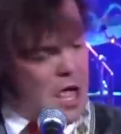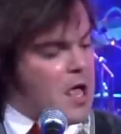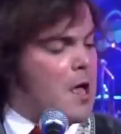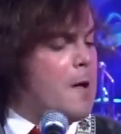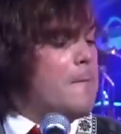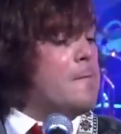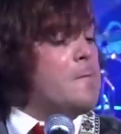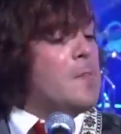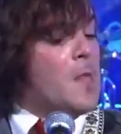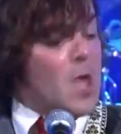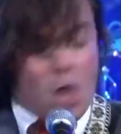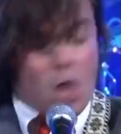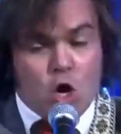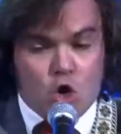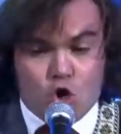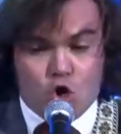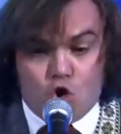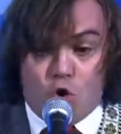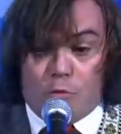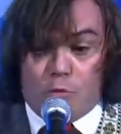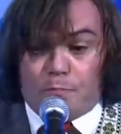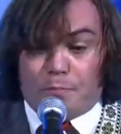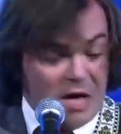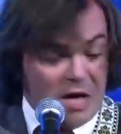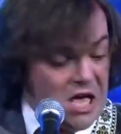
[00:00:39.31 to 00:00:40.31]
as Dewey
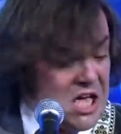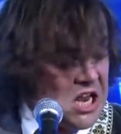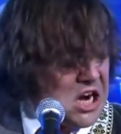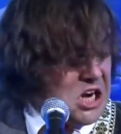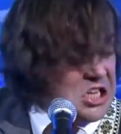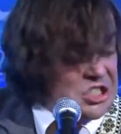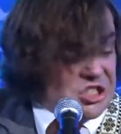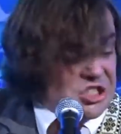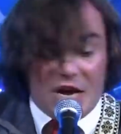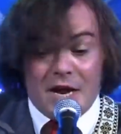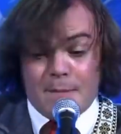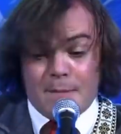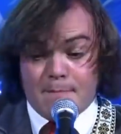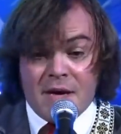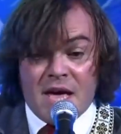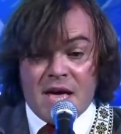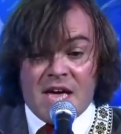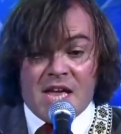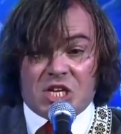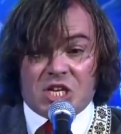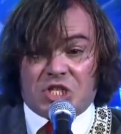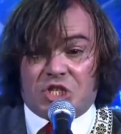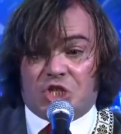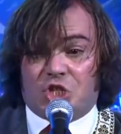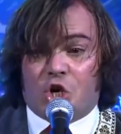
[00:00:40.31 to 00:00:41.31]
Finn, played by the
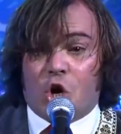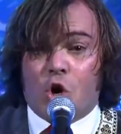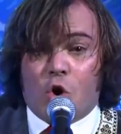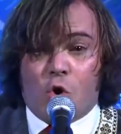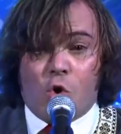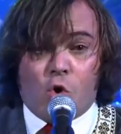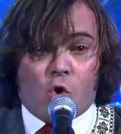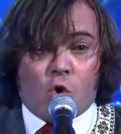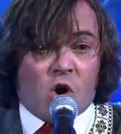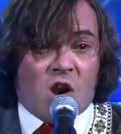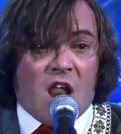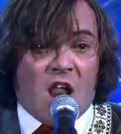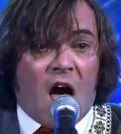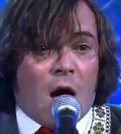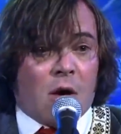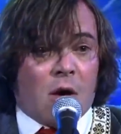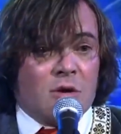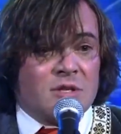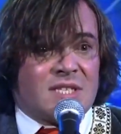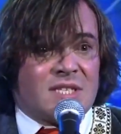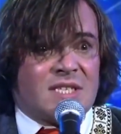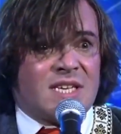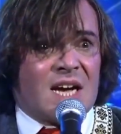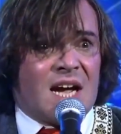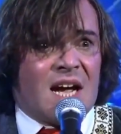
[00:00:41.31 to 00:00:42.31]
incredible
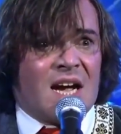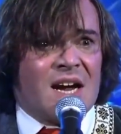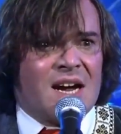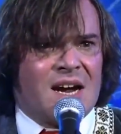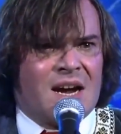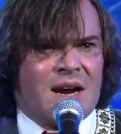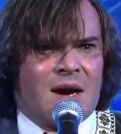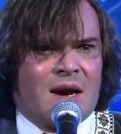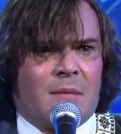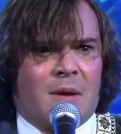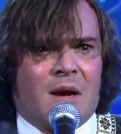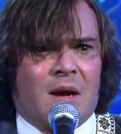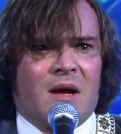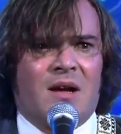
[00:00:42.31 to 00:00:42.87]
Jack Black,